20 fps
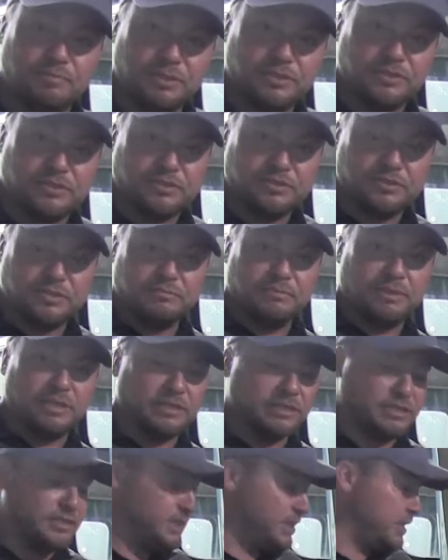booster and the
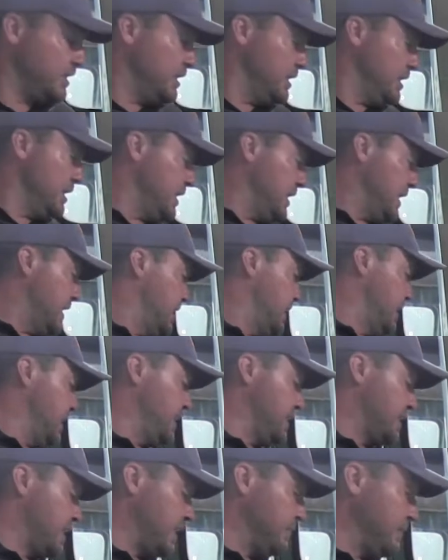master, and
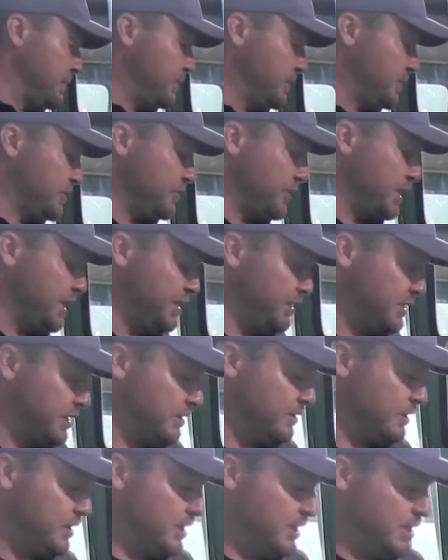it's come up a treat.
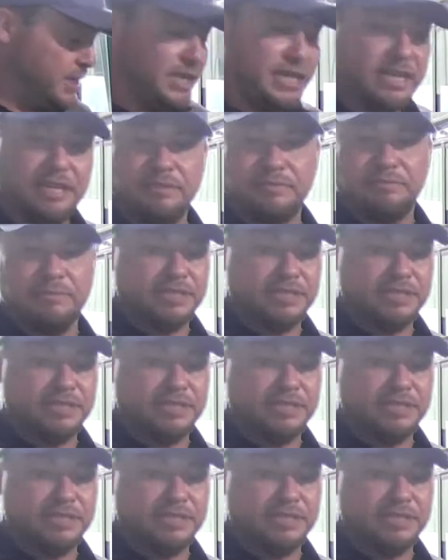So here at